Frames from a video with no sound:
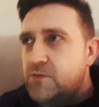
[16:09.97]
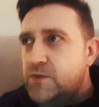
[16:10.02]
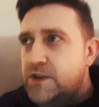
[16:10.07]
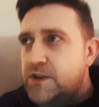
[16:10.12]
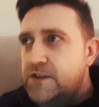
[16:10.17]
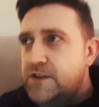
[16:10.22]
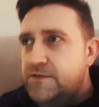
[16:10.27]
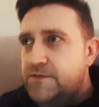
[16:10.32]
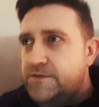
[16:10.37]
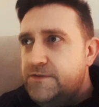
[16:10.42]

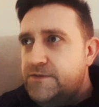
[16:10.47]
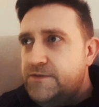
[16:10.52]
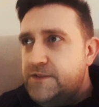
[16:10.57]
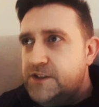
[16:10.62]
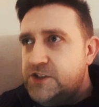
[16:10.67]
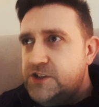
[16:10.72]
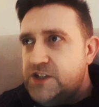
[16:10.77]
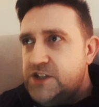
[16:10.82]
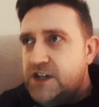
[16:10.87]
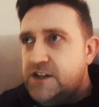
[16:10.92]
Well,
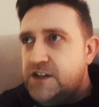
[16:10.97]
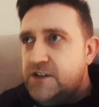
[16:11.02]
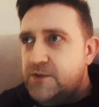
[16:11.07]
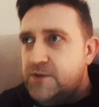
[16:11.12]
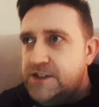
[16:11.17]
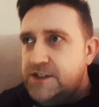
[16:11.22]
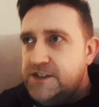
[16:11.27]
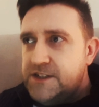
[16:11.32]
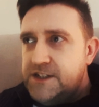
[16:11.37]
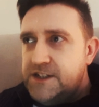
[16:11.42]
with
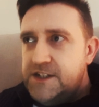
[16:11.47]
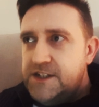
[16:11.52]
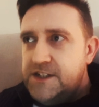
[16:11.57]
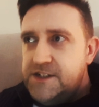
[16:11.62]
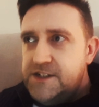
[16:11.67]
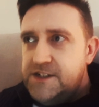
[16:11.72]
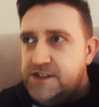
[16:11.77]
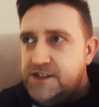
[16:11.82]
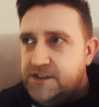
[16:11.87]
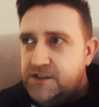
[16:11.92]
shadow
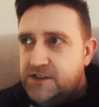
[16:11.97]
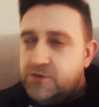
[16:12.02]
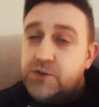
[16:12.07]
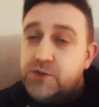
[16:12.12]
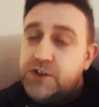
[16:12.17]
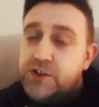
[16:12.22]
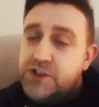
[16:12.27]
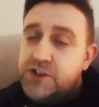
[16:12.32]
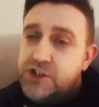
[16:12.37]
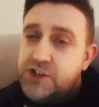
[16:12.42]
entities
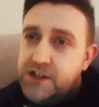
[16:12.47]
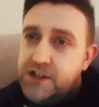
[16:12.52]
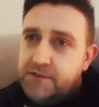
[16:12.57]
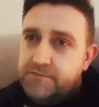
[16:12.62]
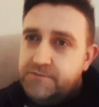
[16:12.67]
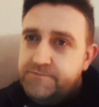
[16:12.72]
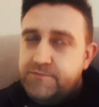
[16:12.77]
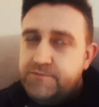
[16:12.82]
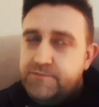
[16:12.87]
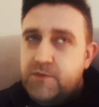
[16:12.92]
or the
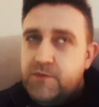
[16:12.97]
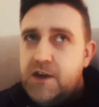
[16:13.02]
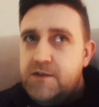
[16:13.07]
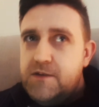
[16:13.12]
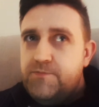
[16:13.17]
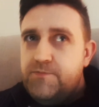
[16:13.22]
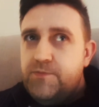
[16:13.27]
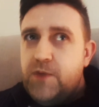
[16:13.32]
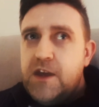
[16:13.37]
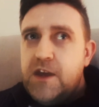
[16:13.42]
jinn,
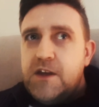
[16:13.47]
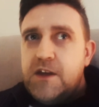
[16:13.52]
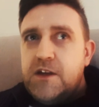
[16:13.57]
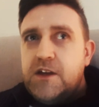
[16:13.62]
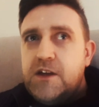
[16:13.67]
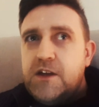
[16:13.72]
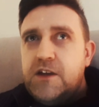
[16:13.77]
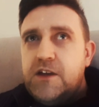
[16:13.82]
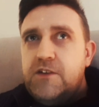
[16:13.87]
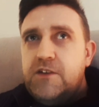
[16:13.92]

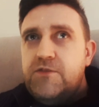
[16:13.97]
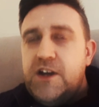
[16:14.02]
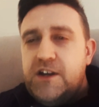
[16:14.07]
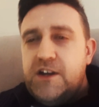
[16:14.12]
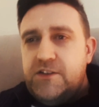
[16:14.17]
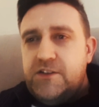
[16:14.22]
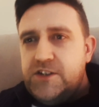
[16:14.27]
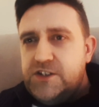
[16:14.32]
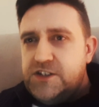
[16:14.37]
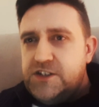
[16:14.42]

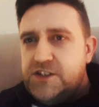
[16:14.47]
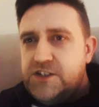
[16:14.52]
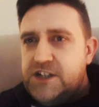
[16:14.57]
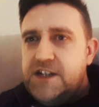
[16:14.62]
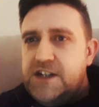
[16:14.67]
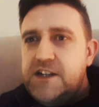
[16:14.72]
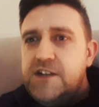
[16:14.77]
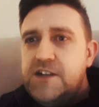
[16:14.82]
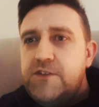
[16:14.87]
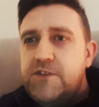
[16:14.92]
if you heard the
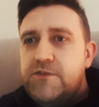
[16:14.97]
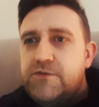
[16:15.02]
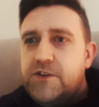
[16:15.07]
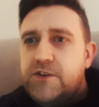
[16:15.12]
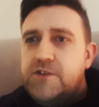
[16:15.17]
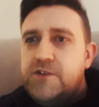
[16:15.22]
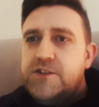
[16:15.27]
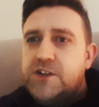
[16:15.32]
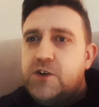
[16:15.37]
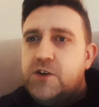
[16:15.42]
saying, if
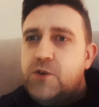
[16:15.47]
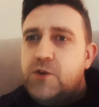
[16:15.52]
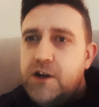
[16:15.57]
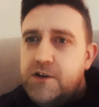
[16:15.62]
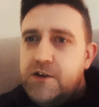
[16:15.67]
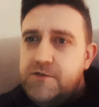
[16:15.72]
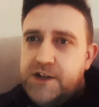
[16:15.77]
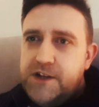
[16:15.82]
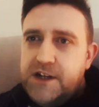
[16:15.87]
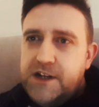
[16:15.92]
you throw
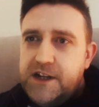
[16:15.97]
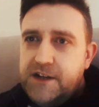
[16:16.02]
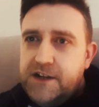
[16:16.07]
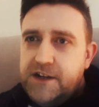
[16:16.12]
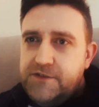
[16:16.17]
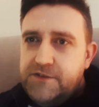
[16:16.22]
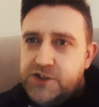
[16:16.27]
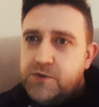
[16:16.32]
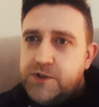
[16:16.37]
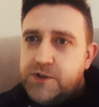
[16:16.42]
salt over your
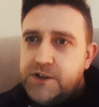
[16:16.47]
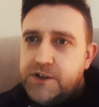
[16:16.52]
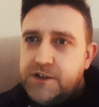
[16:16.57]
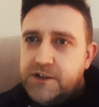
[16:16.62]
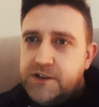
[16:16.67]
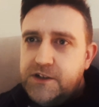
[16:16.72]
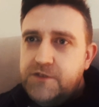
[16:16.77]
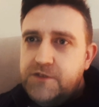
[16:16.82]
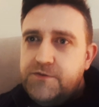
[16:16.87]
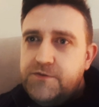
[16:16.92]
left
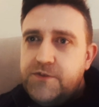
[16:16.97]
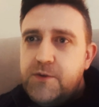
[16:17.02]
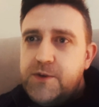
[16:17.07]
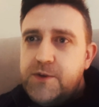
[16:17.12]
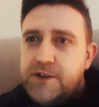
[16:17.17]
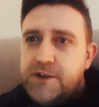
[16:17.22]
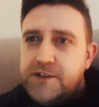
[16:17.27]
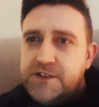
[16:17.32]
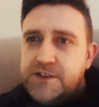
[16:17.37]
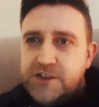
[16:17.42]
shoulder, you're
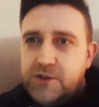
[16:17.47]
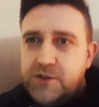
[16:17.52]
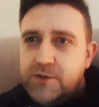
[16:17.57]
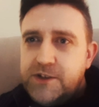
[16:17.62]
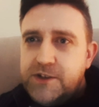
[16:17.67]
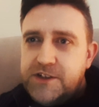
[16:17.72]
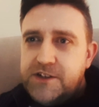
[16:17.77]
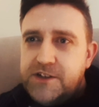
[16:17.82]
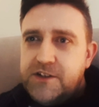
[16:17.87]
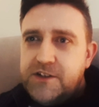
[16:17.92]
throwing
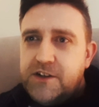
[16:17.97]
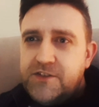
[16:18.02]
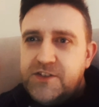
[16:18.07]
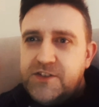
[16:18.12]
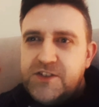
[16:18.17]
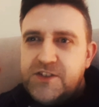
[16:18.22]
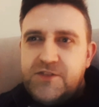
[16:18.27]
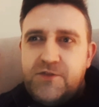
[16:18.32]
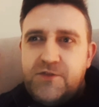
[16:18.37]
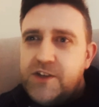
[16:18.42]
salt into the
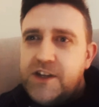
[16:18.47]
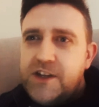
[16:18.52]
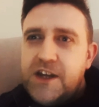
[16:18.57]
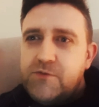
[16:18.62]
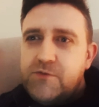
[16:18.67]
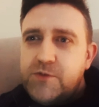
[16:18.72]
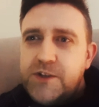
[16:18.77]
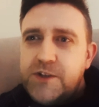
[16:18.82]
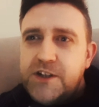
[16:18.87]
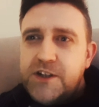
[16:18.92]
eyes of the
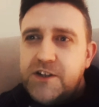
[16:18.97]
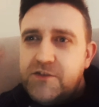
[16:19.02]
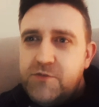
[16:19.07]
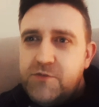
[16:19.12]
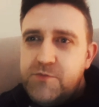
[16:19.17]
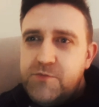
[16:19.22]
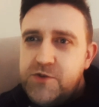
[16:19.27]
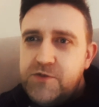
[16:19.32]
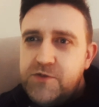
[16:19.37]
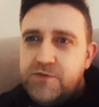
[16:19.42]
devil, and you can
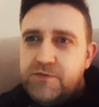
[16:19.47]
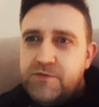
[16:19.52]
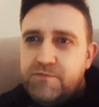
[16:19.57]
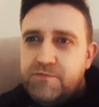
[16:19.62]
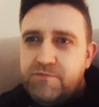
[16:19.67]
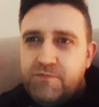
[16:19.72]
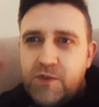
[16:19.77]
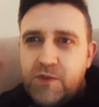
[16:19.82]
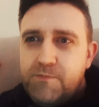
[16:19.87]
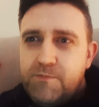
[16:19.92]
remove
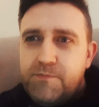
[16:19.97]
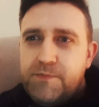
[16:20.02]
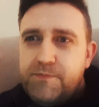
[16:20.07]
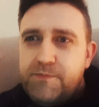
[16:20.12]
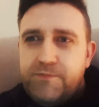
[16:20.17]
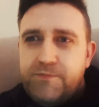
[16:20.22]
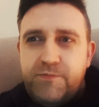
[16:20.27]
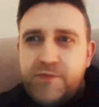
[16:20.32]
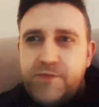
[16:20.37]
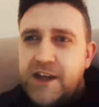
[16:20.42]

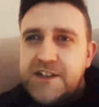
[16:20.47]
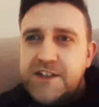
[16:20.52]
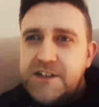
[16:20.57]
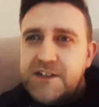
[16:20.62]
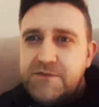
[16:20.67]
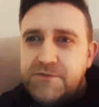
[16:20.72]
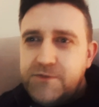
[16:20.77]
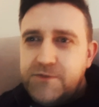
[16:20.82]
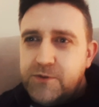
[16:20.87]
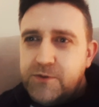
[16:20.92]

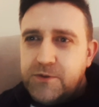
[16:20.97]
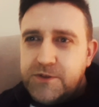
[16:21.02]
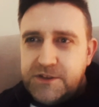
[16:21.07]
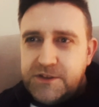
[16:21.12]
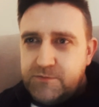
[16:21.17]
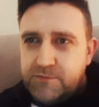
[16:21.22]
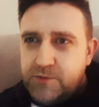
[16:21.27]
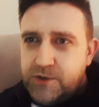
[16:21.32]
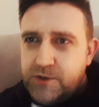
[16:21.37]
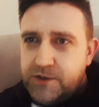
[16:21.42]
negative
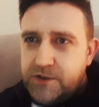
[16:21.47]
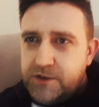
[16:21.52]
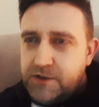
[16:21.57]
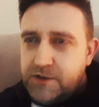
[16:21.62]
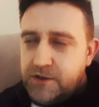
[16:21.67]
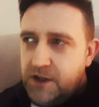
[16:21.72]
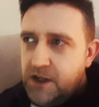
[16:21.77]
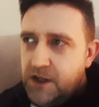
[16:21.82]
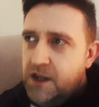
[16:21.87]
thoughts and whatnot.